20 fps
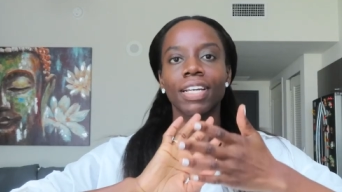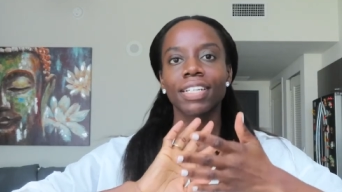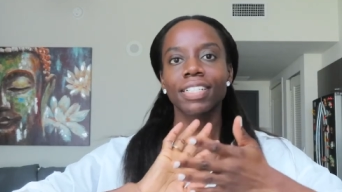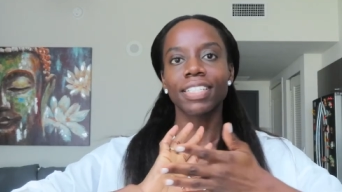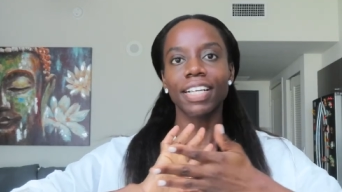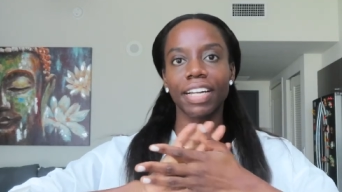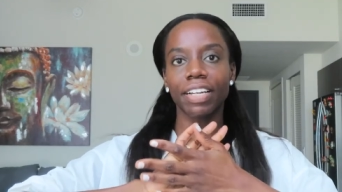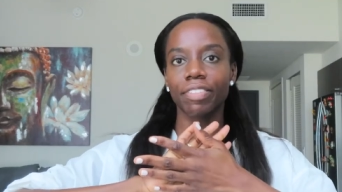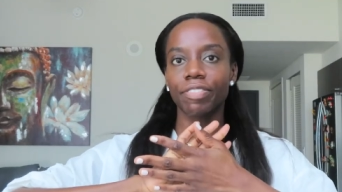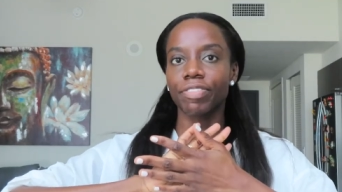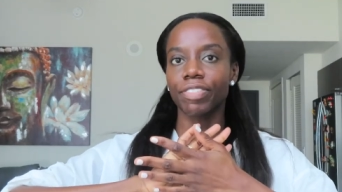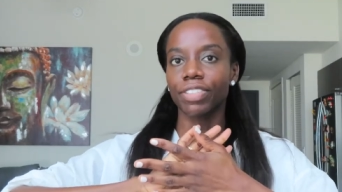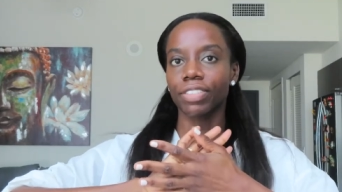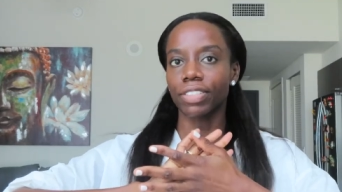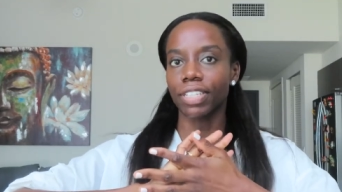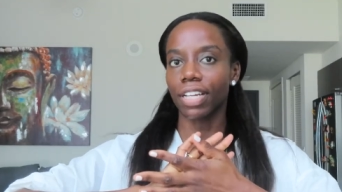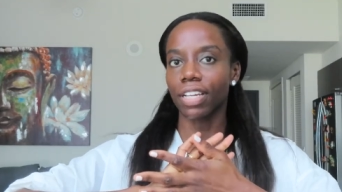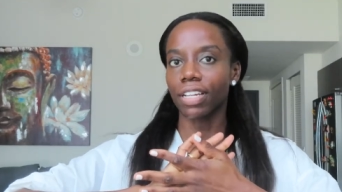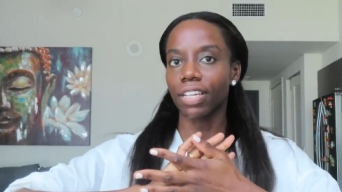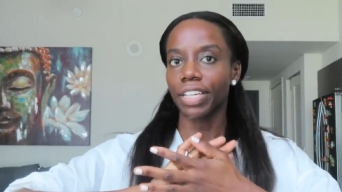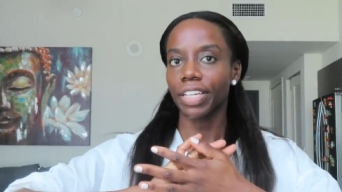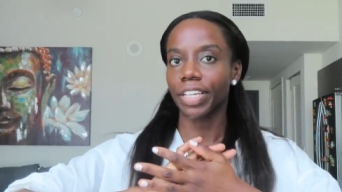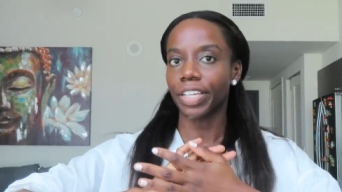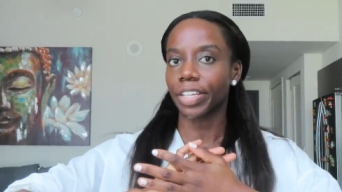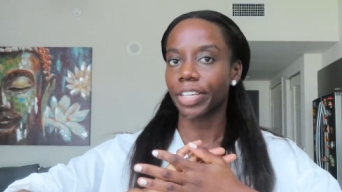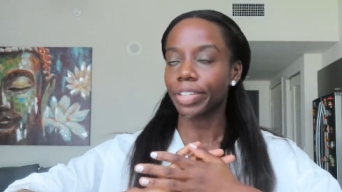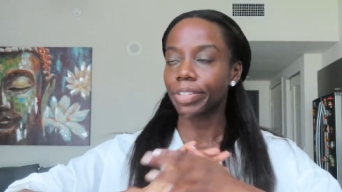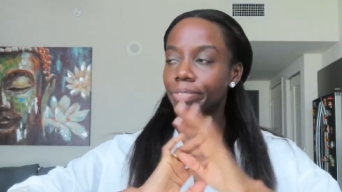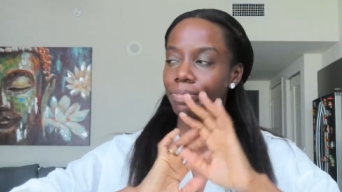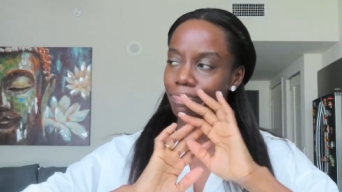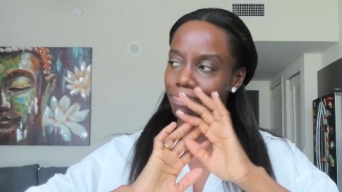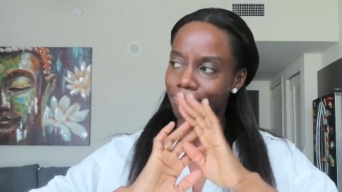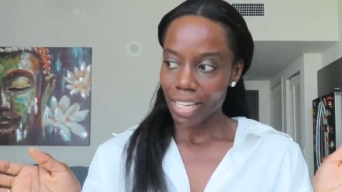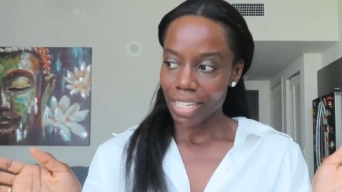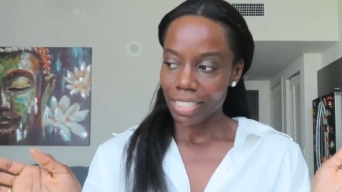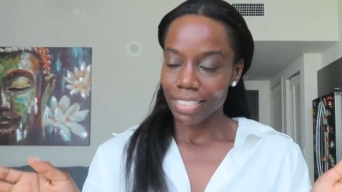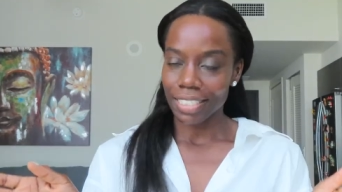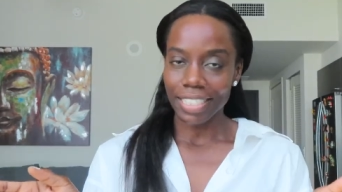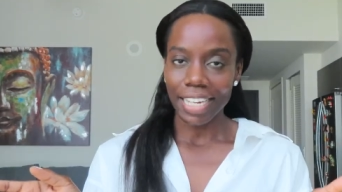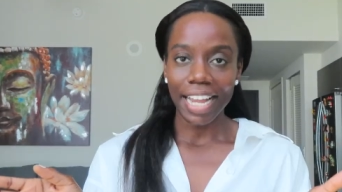second full day here.
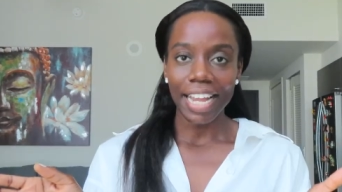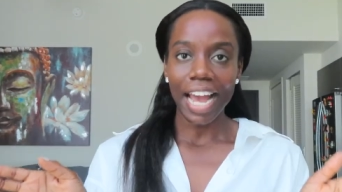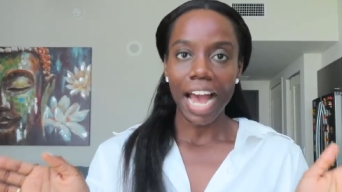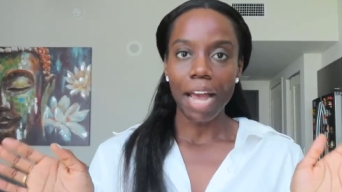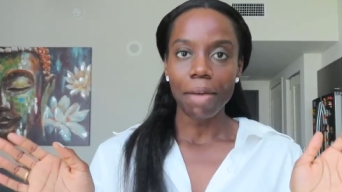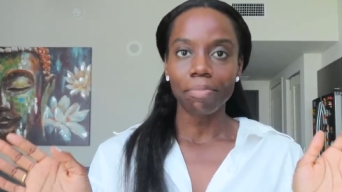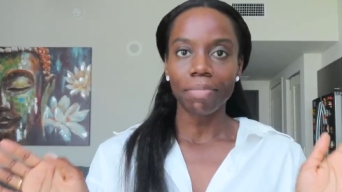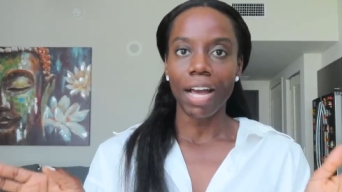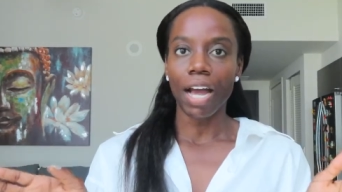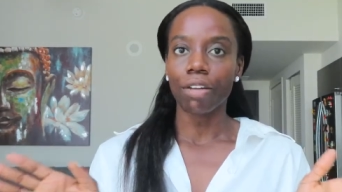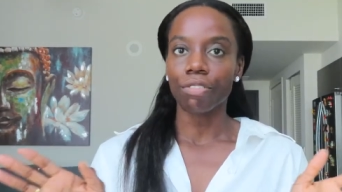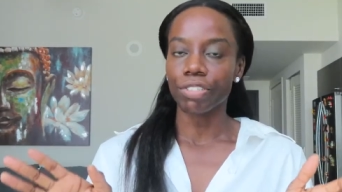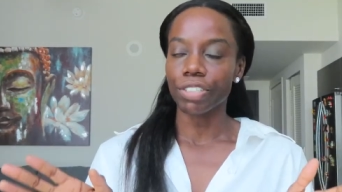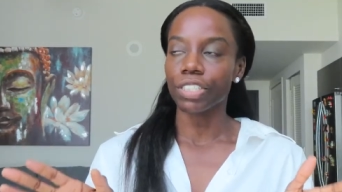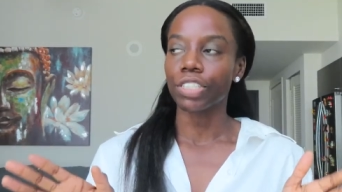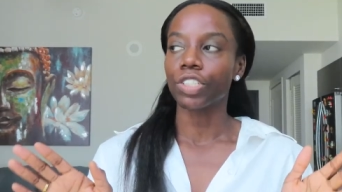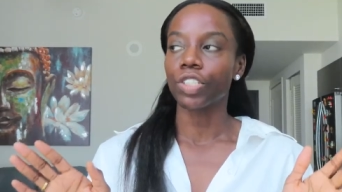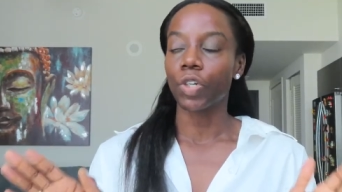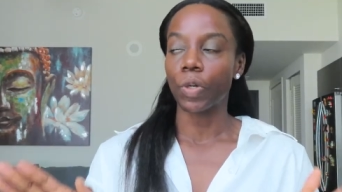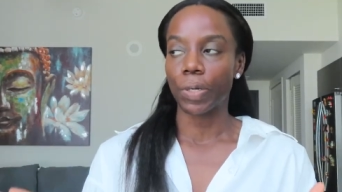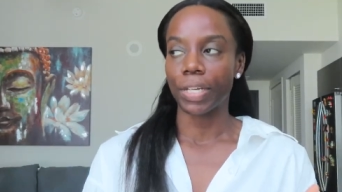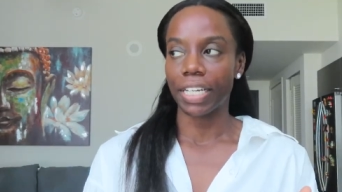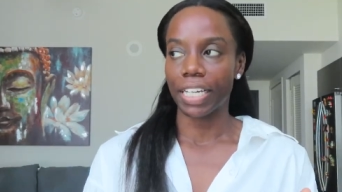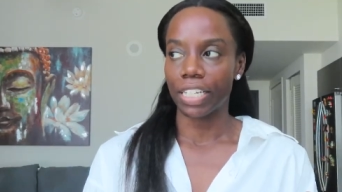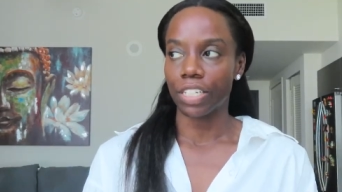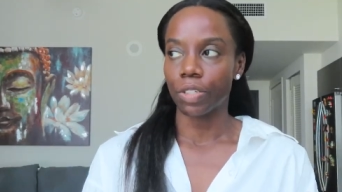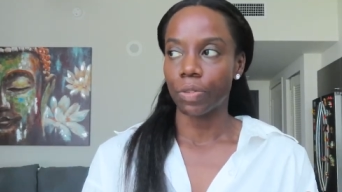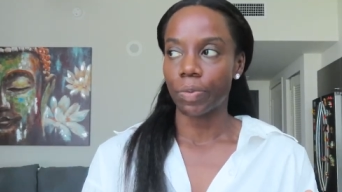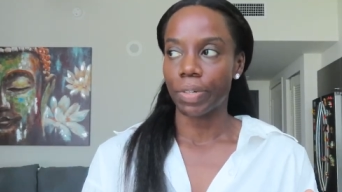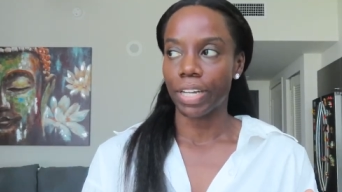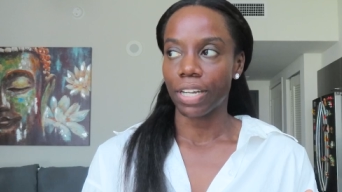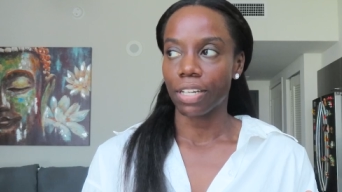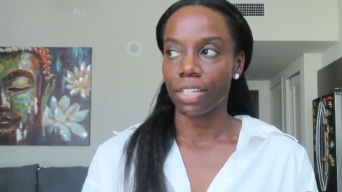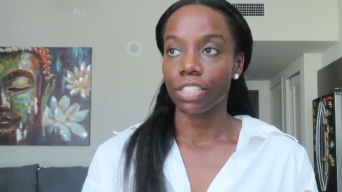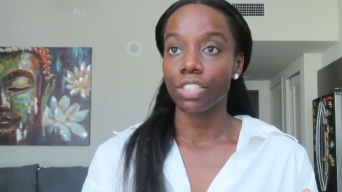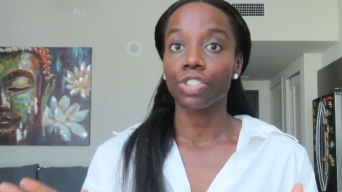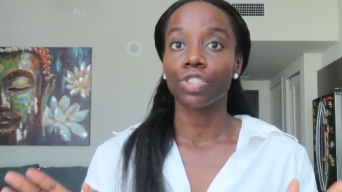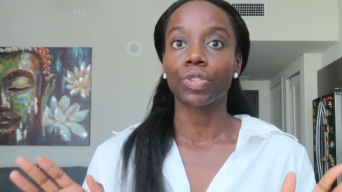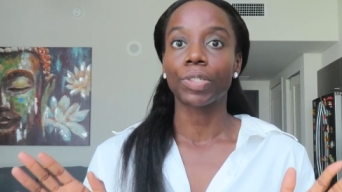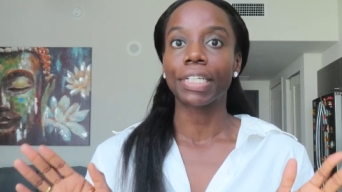Today I'm not really going
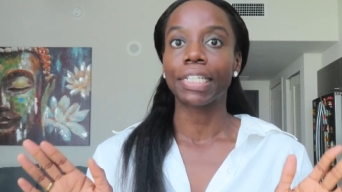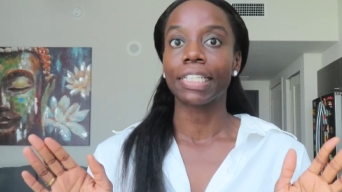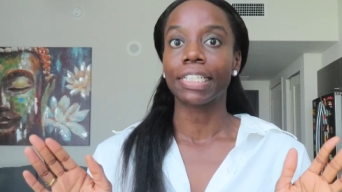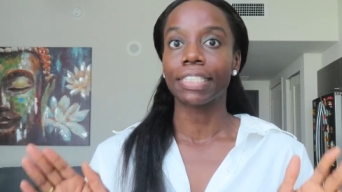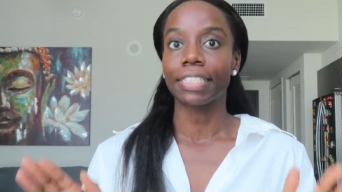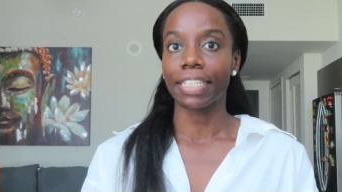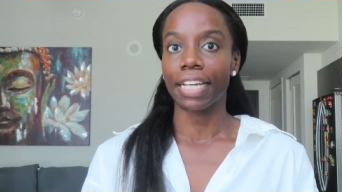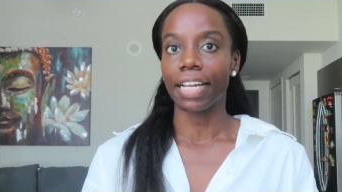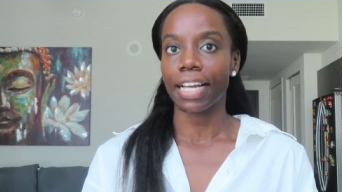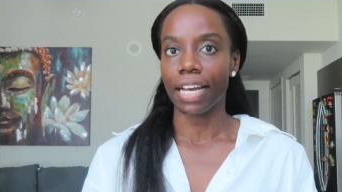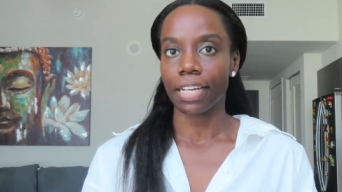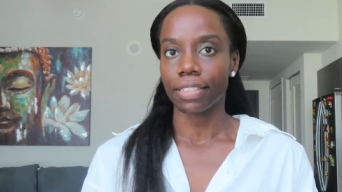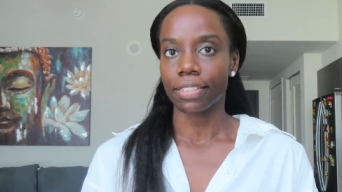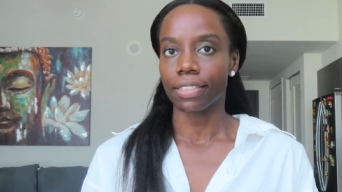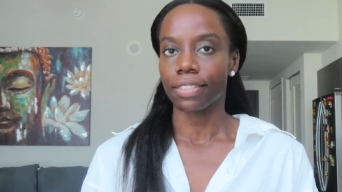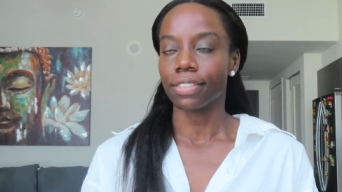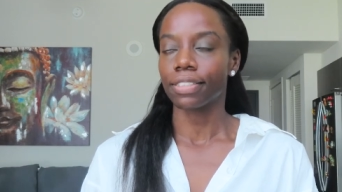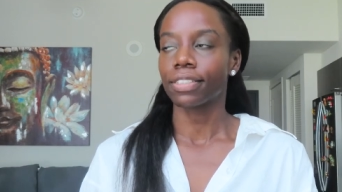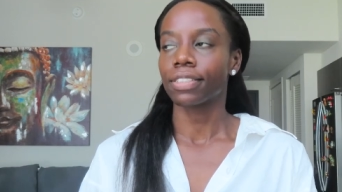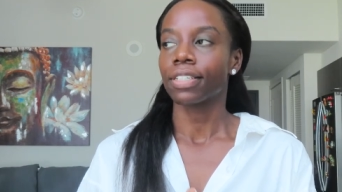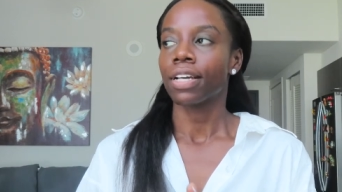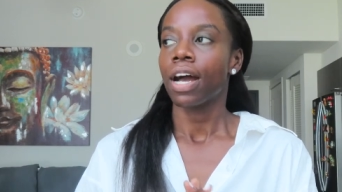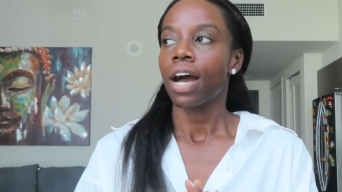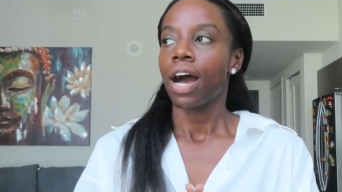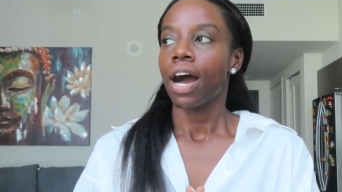anywhere during the day, at least.